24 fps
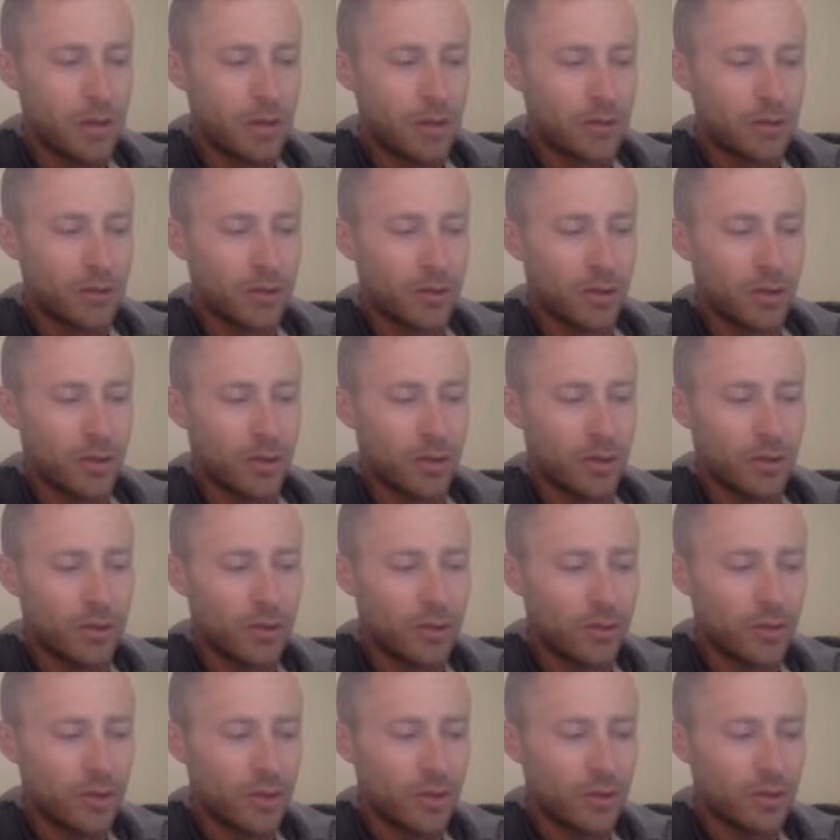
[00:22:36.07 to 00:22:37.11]
So all
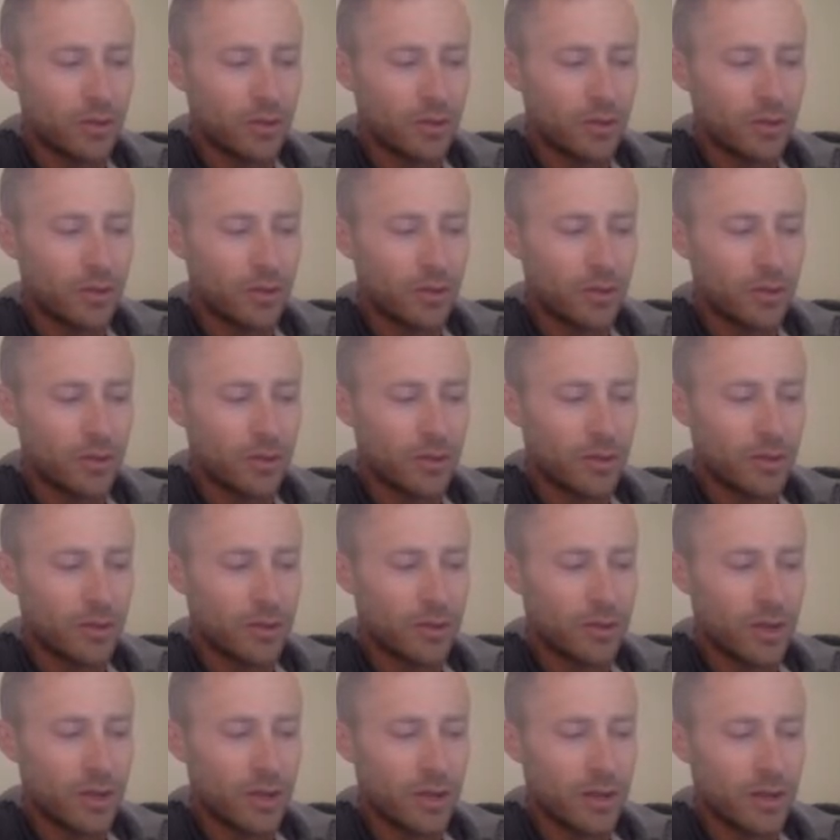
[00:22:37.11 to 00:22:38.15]
that's left on the left-hand
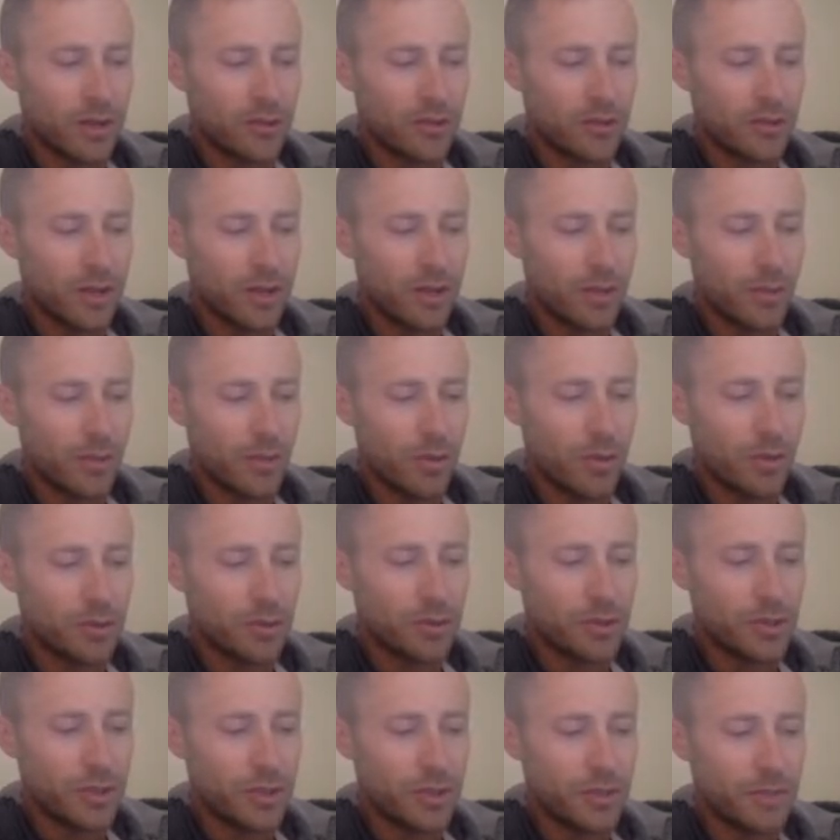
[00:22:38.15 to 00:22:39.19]
side is
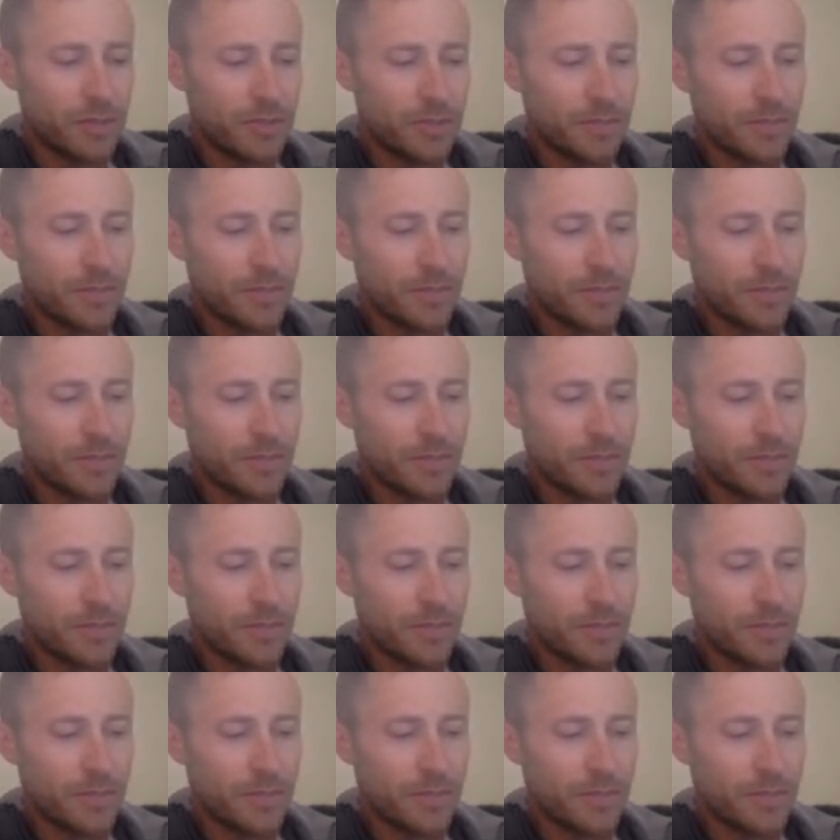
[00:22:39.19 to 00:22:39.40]
m1g.